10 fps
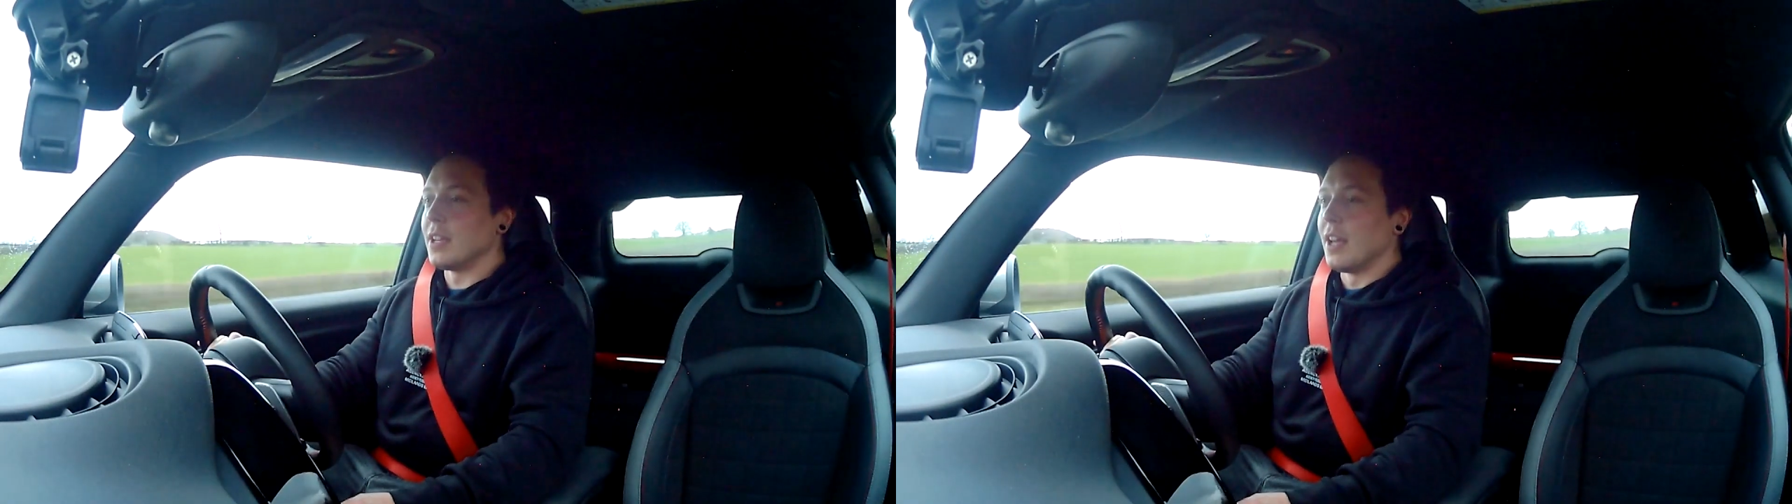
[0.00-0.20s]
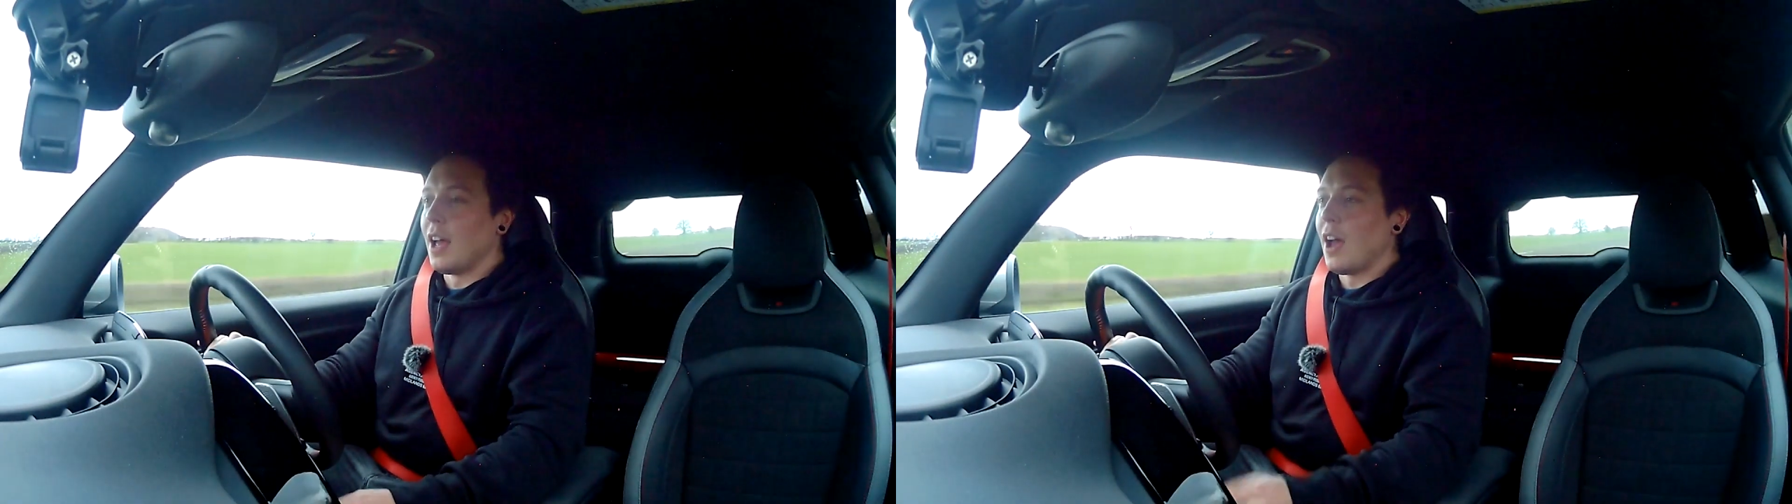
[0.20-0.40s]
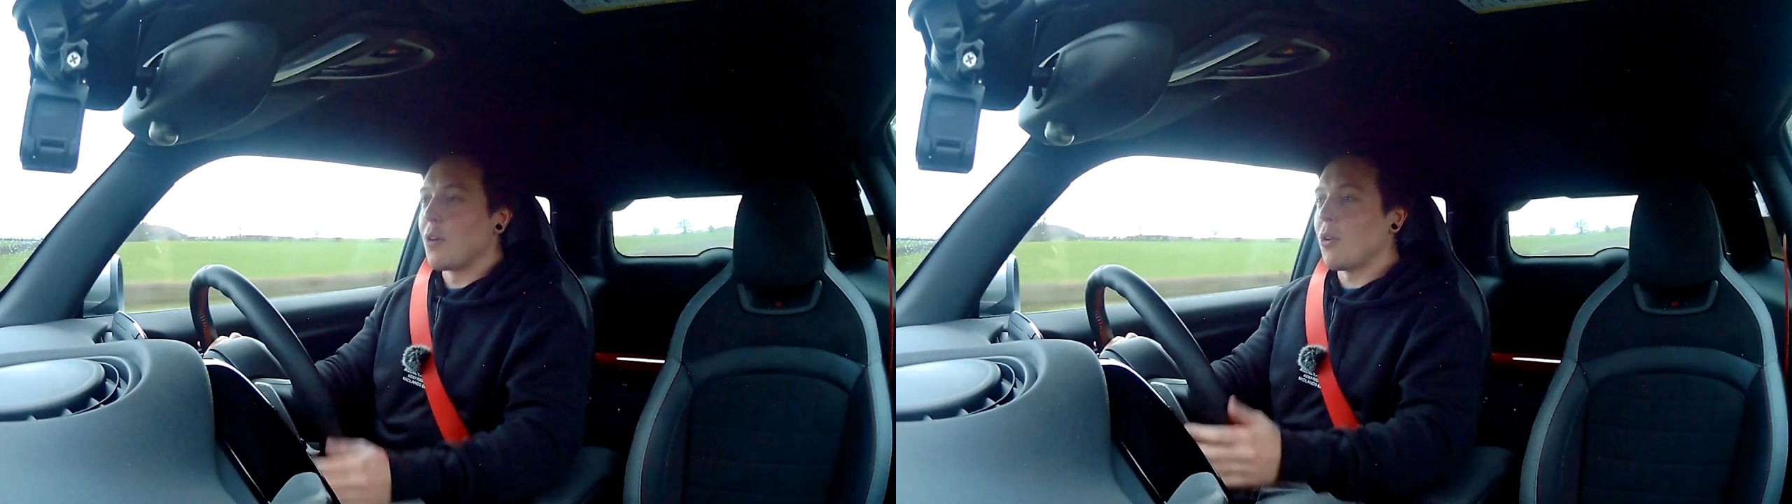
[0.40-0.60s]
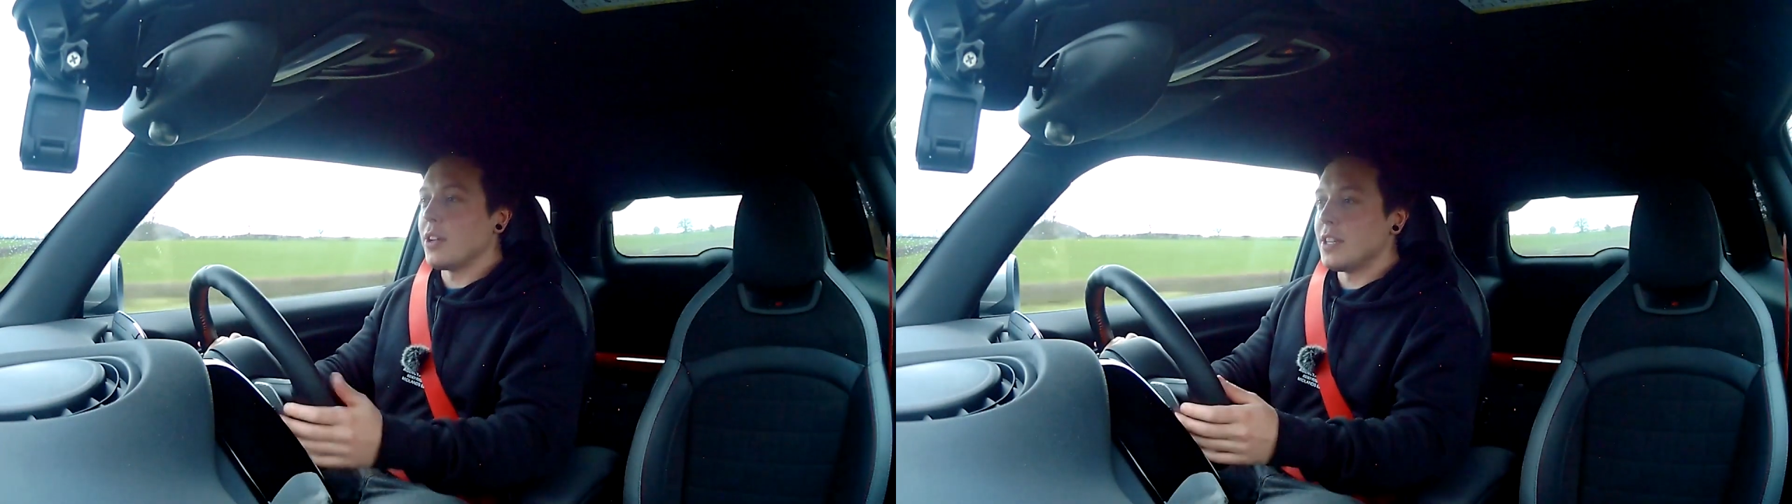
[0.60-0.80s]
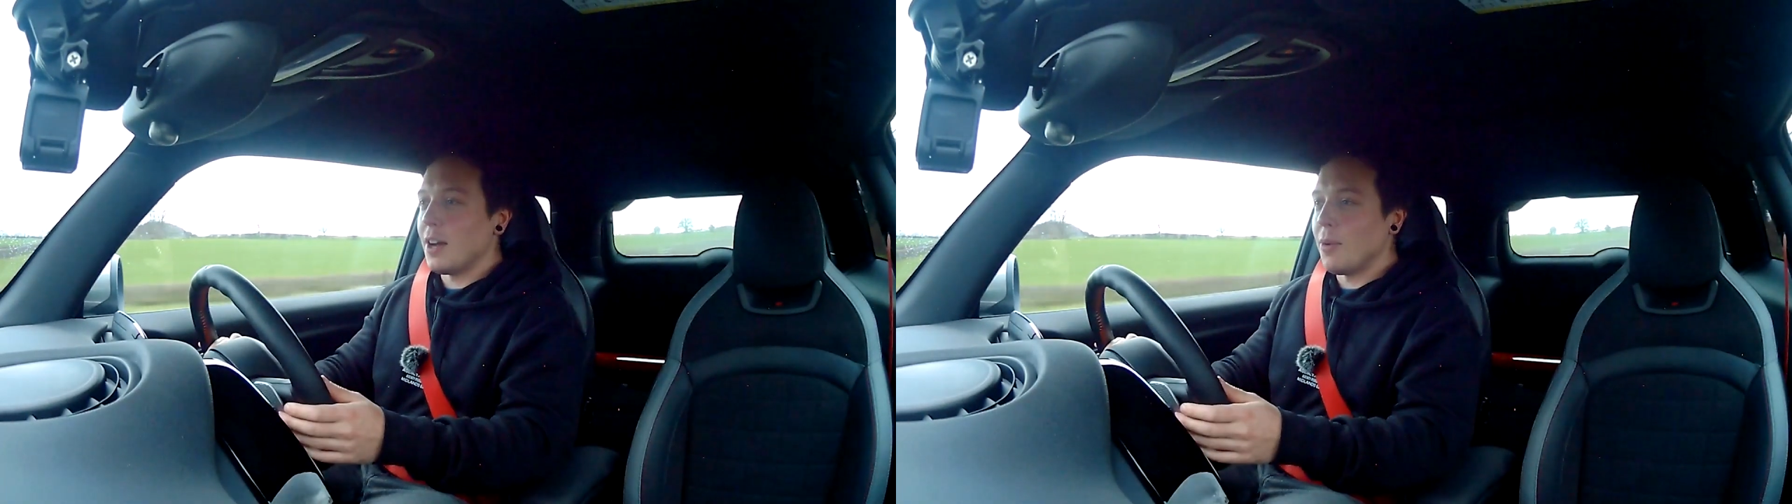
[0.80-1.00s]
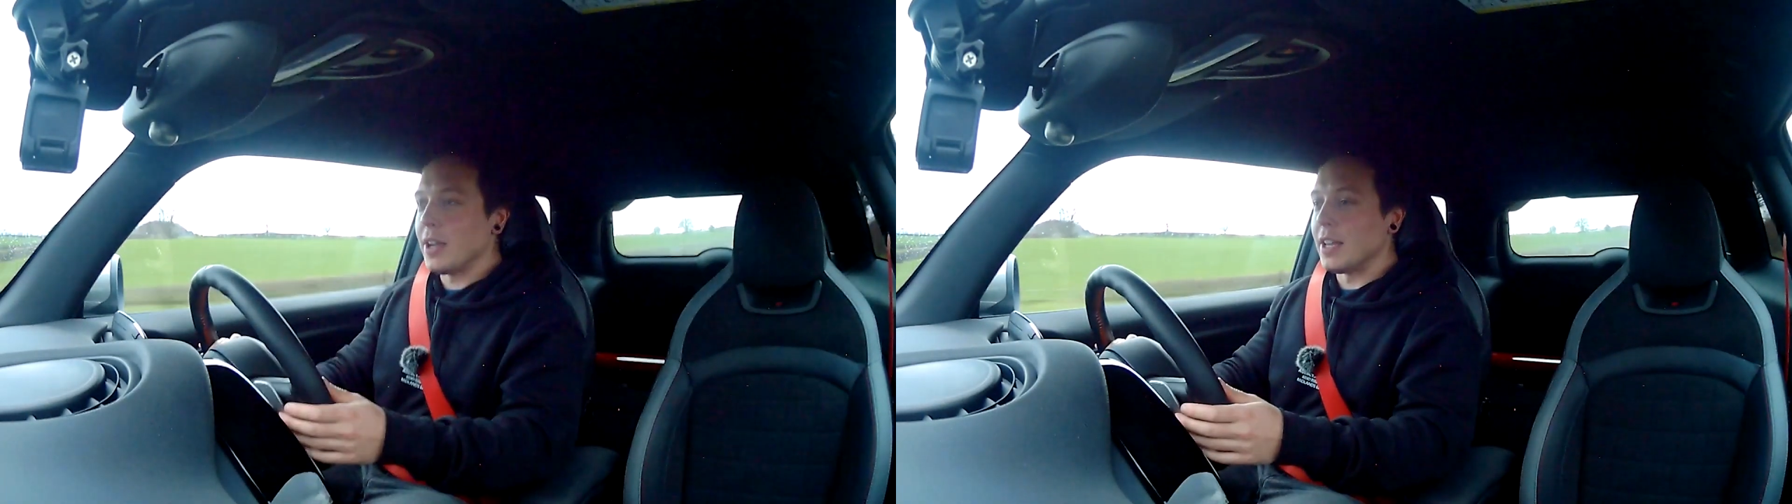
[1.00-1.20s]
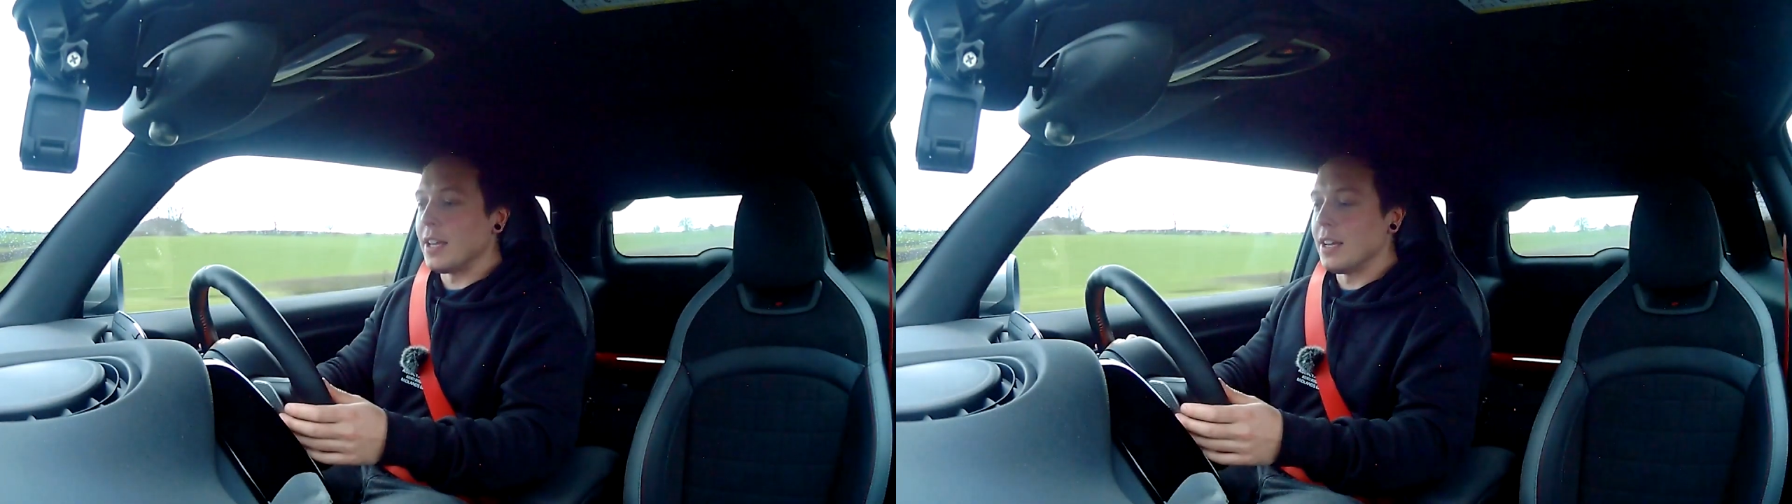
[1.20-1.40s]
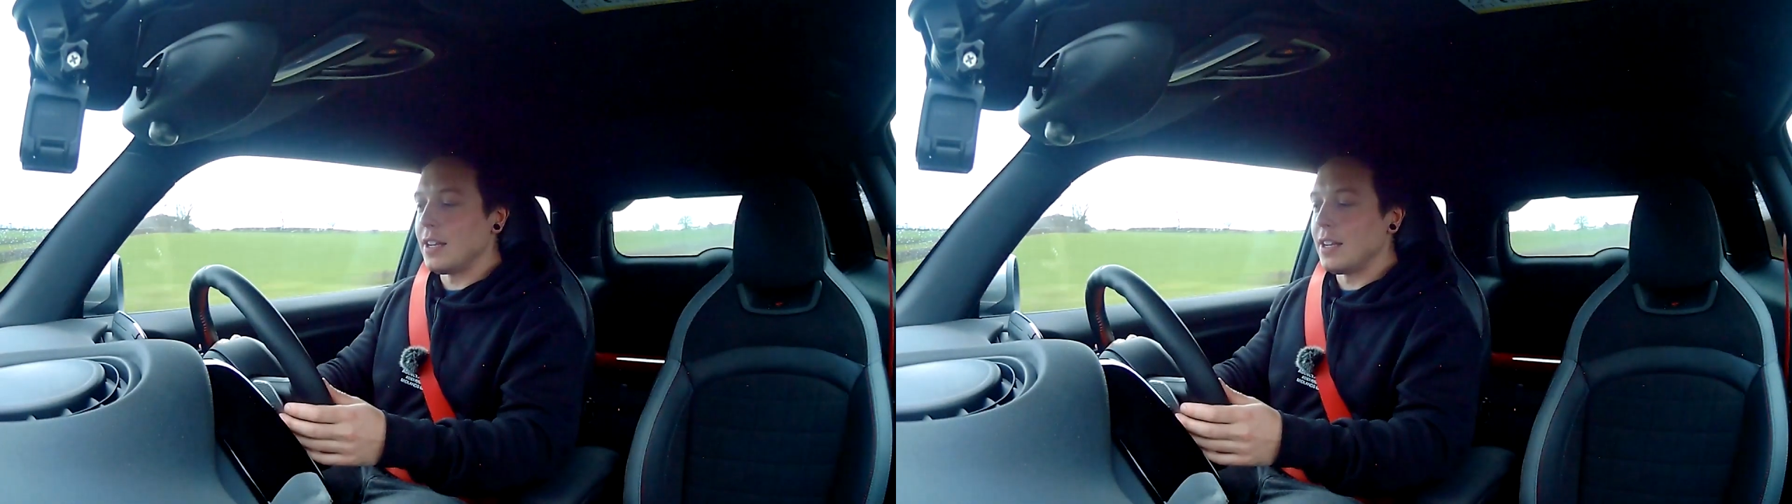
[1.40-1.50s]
right in our way here.